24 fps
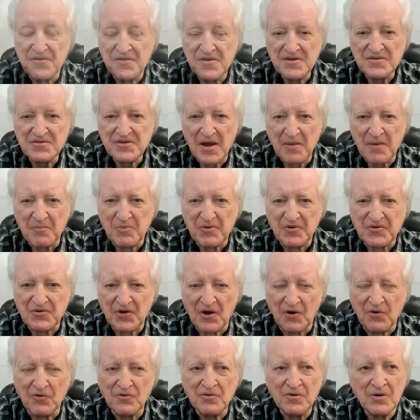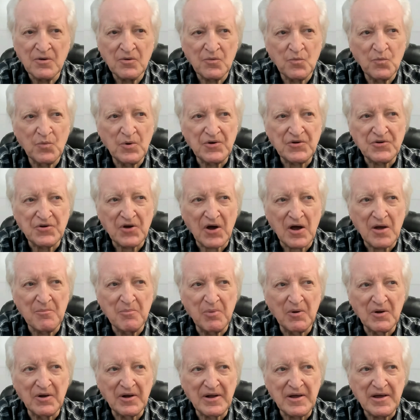this episode, which I
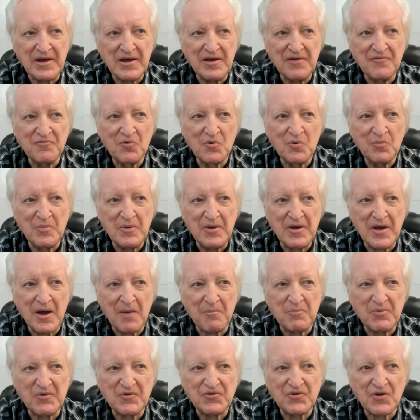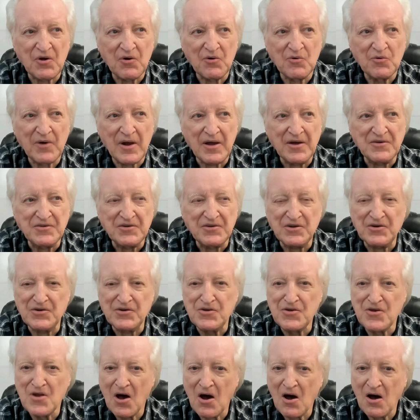believe will be episode
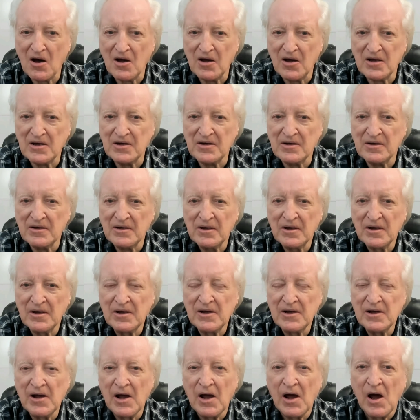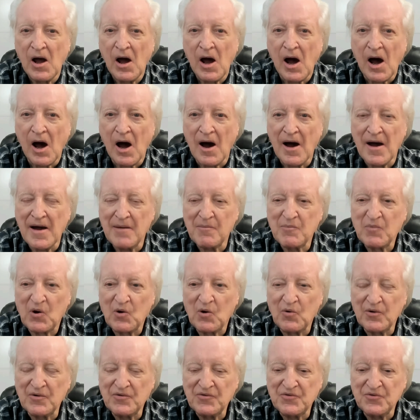89, I am
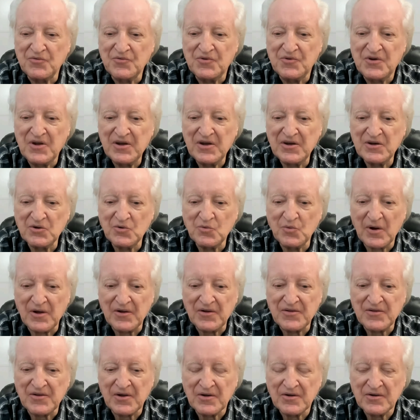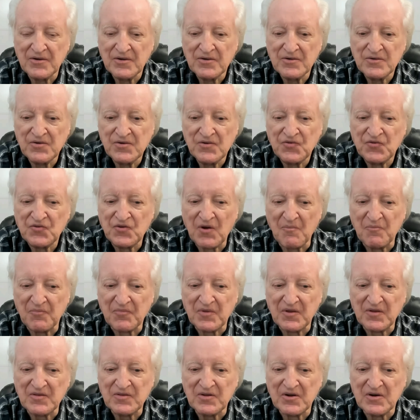going to deal with
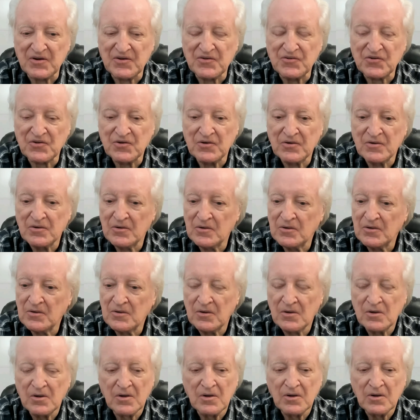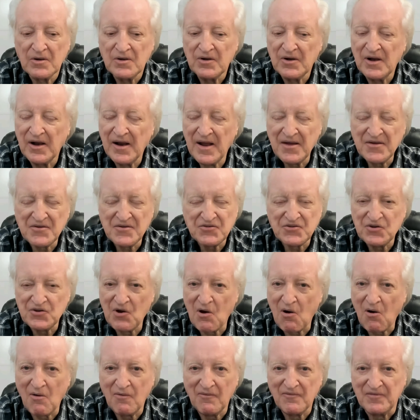something that is less than
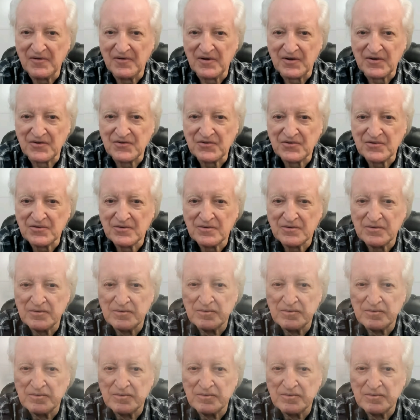obvious.